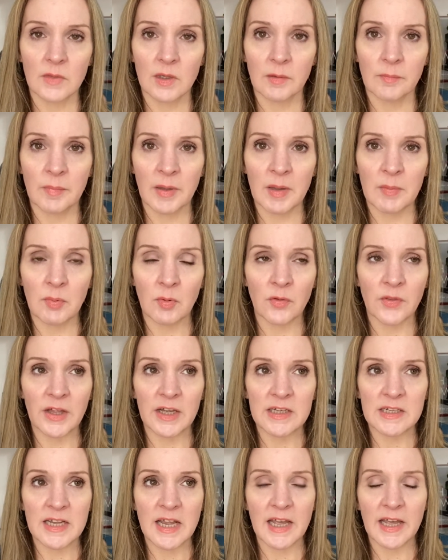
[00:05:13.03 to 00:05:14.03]
people
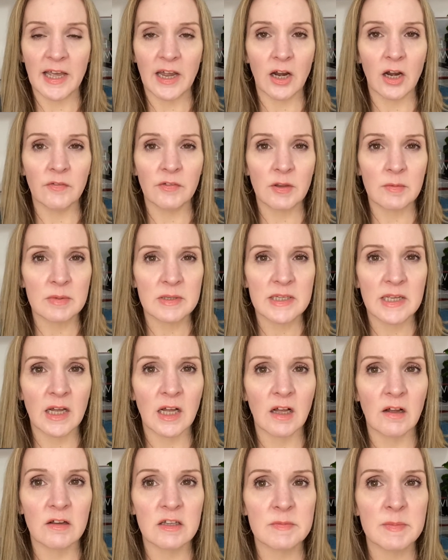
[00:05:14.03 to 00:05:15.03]
that take care of
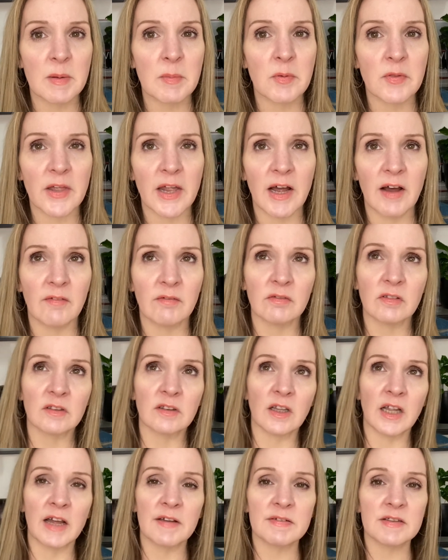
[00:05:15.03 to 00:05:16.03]
themselves, people that have
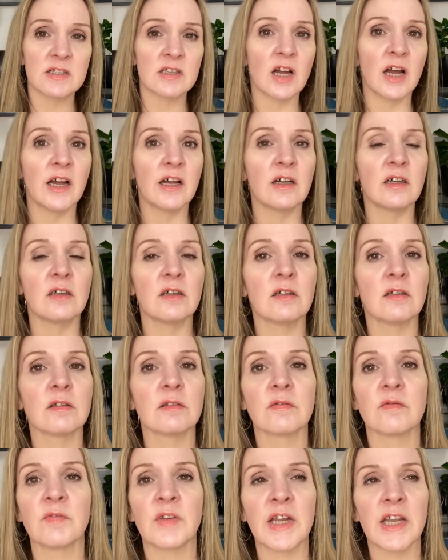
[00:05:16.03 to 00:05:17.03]
lifestyle
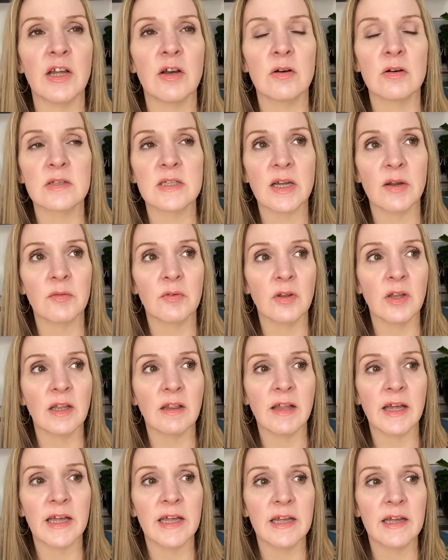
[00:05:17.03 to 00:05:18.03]
videos. I really
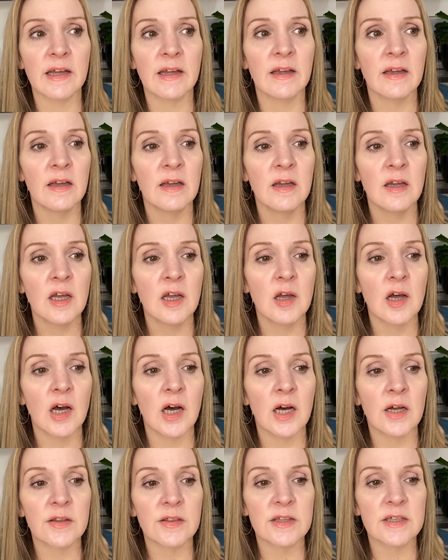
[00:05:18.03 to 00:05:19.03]
like
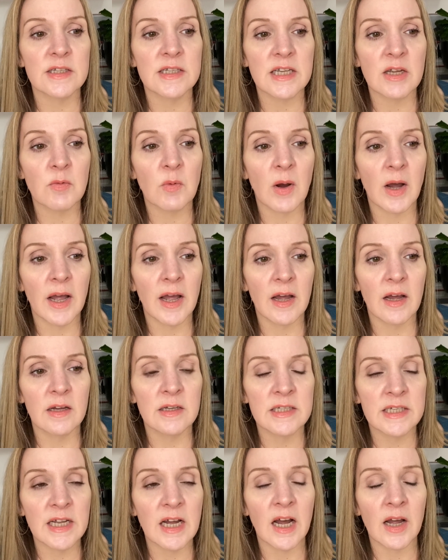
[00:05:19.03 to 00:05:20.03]
the
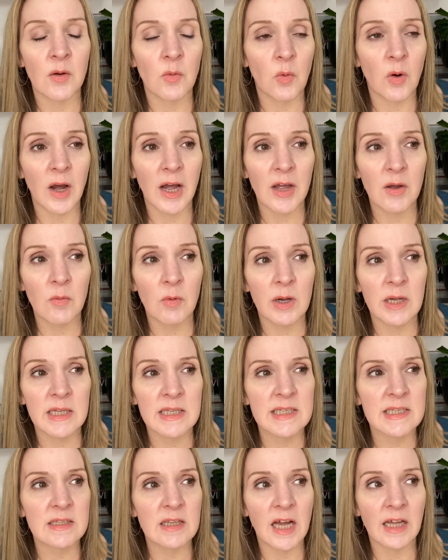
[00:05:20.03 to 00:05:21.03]
DIY
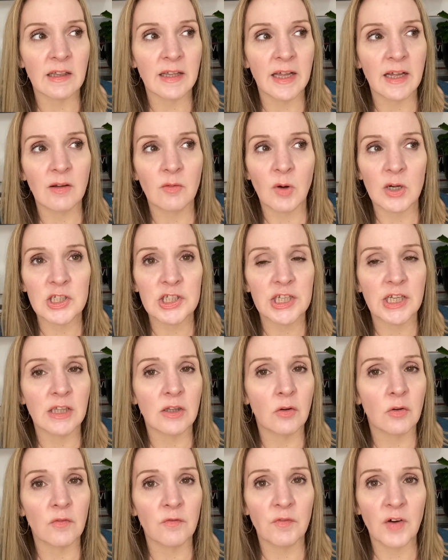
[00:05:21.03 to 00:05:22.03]
ones. I like watching
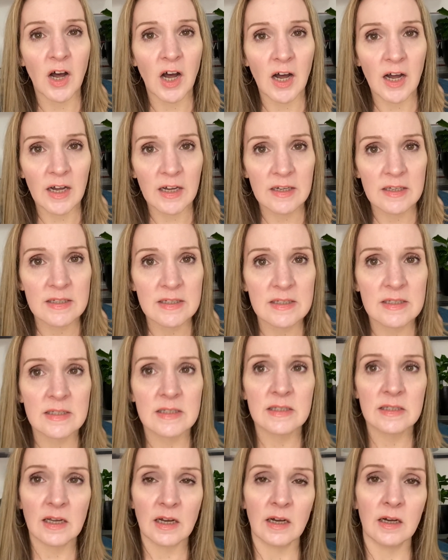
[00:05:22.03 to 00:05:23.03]
Lone Fox,